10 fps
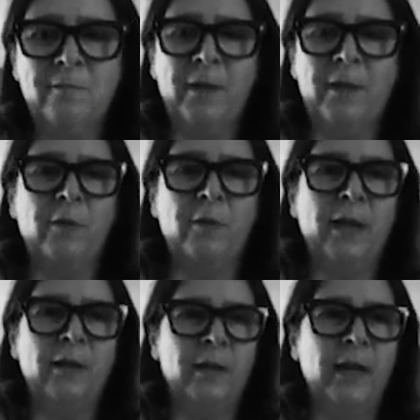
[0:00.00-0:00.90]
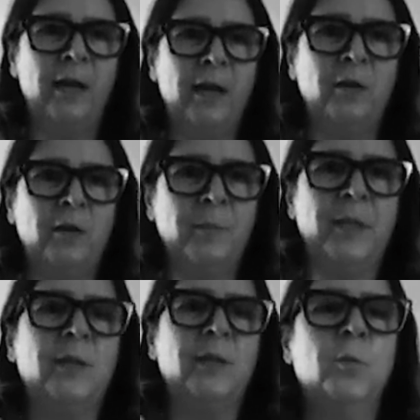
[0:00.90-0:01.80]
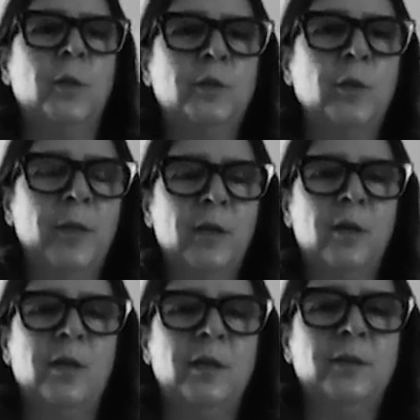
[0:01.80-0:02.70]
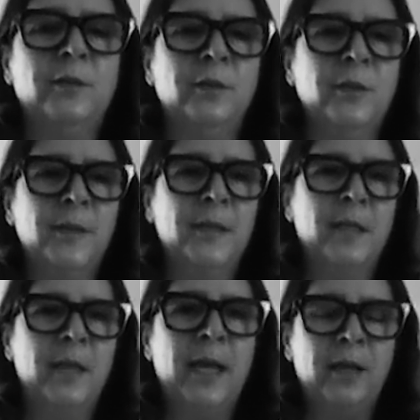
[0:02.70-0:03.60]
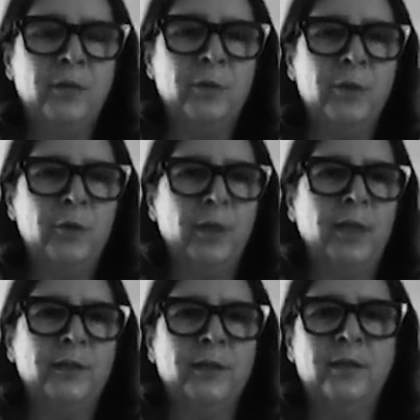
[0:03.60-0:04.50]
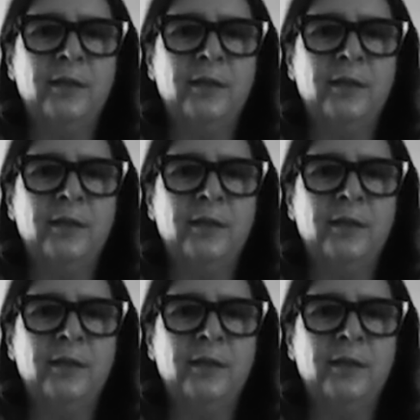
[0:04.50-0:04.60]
figure out how, depending on what's going on, how to address and